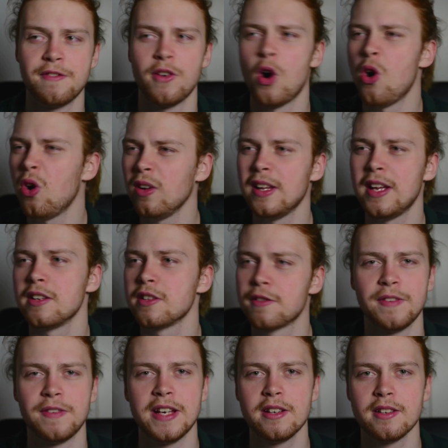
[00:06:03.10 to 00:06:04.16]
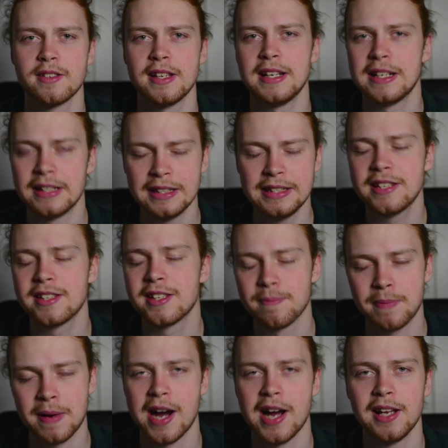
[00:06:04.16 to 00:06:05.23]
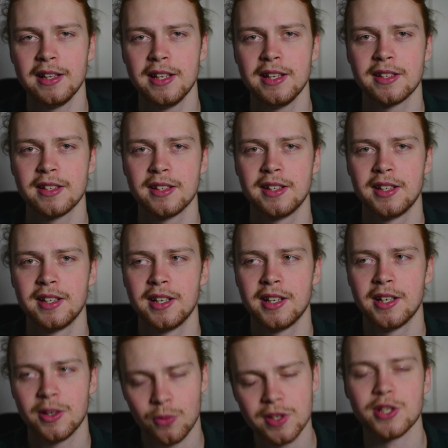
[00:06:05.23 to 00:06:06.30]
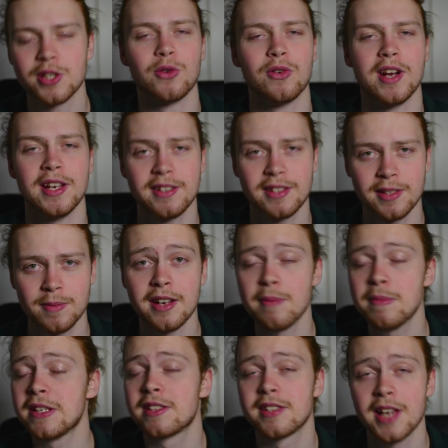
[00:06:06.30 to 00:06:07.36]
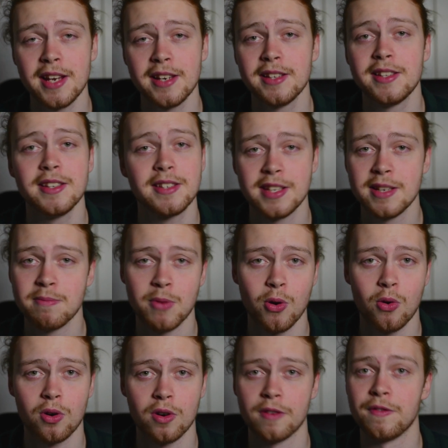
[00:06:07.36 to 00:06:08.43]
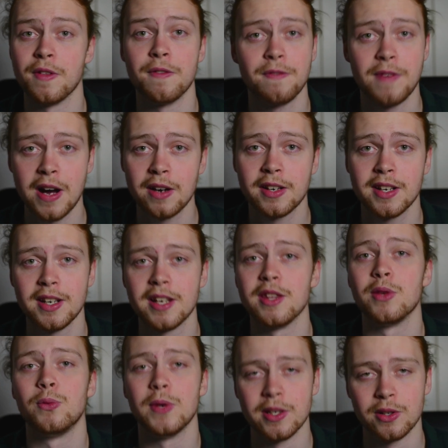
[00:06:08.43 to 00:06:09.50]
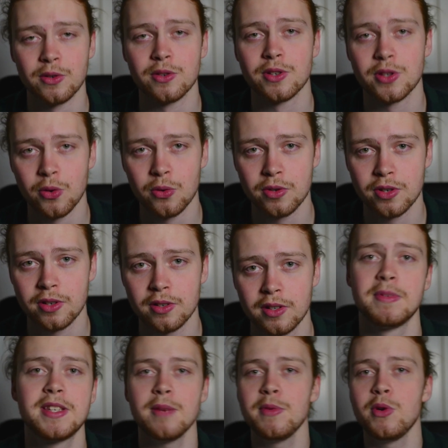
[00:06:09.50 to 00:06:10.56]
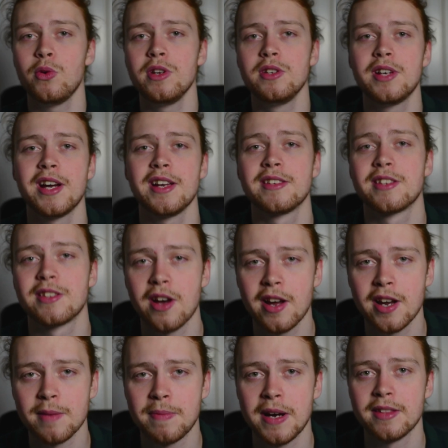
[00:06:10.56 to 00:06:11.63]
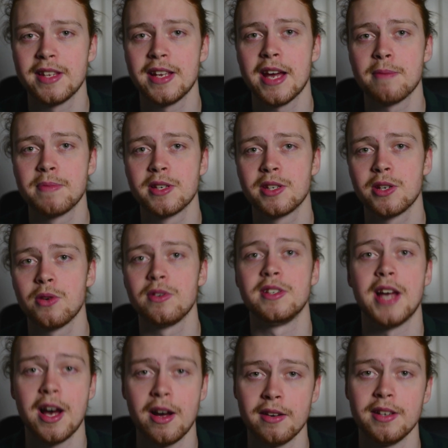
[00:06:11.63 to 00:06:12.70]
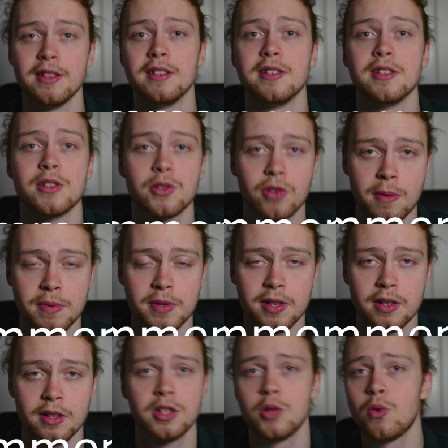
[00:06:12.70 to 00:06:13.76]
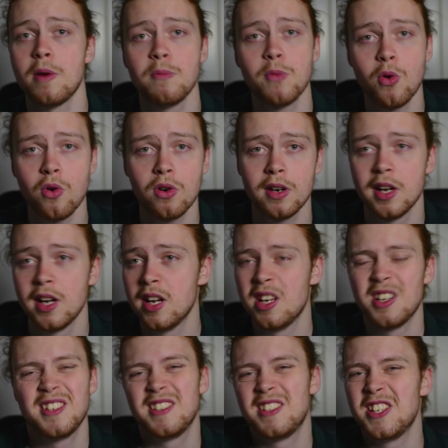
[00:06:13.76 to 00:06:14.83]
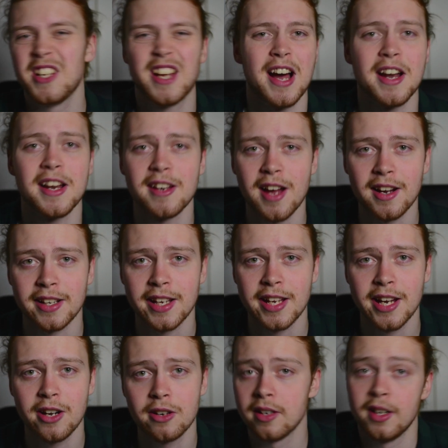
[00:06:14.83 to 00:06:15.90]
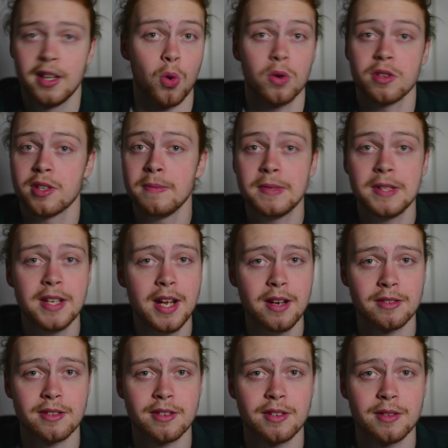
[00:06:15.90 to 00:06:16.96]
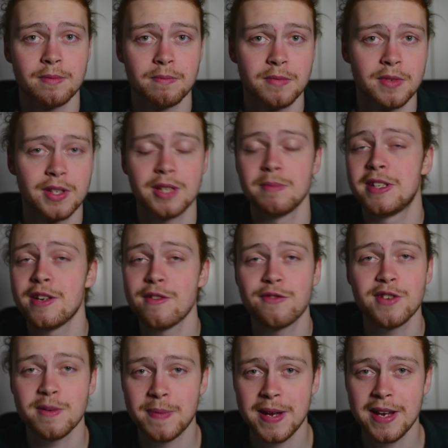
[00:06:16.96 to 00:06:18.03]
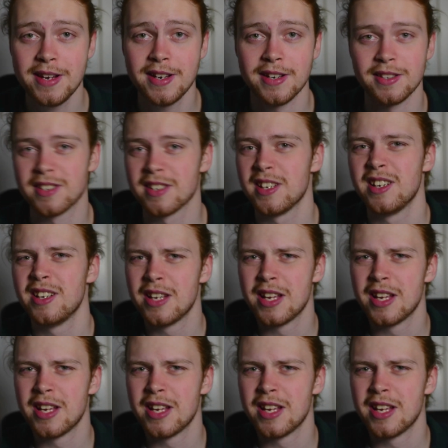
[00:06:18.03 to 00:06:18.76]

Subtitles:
If all else fails, then at least the pilot was great. I'm excited to see more of the Falcon and the Winter Soldier. But tell me what you guys thought about the episode down in the description. Do you want more? Do you kinda not care? Or something else? Some different opinions?